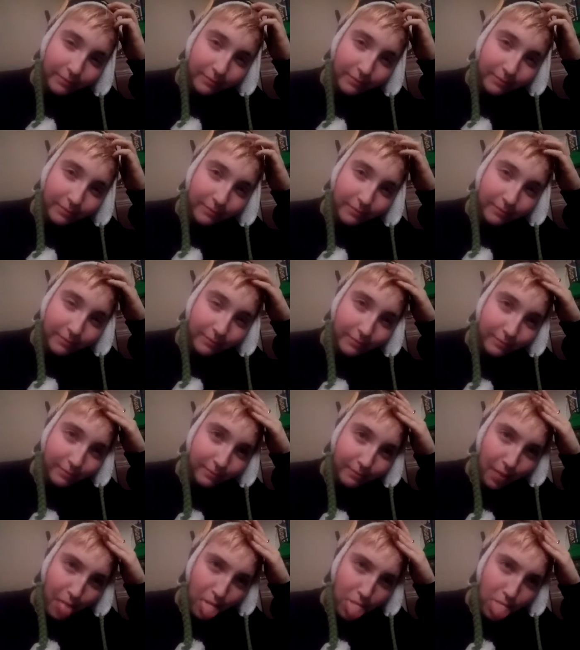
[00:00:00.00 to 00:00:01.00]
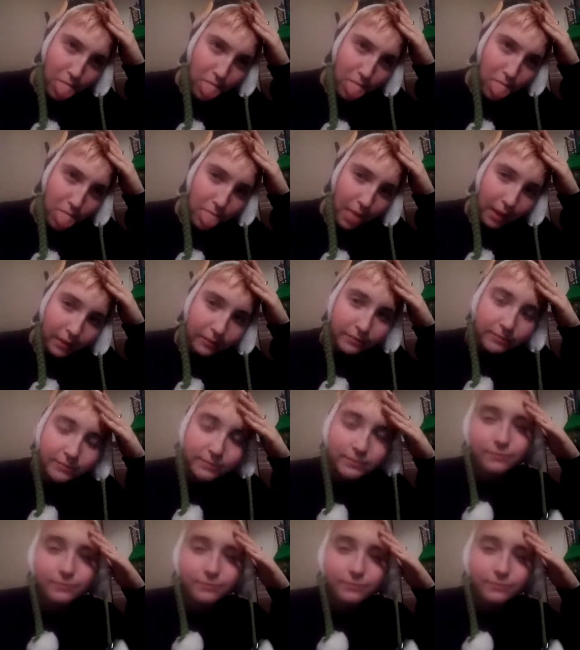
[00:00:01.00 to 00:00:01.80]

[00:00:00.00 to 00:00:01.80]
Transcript: (silence)